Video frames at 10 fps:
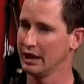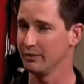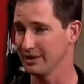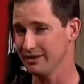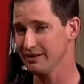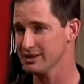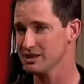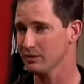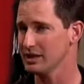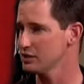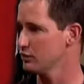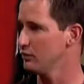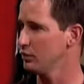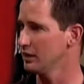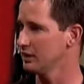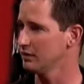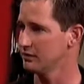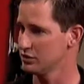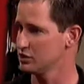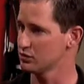um, even in some cases, we put it
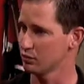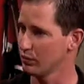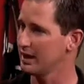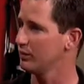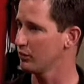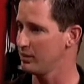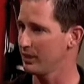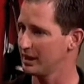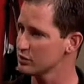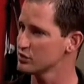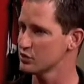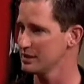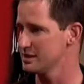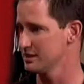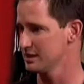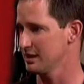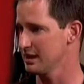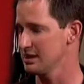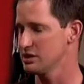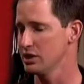just right up, right by entranceways, things like that.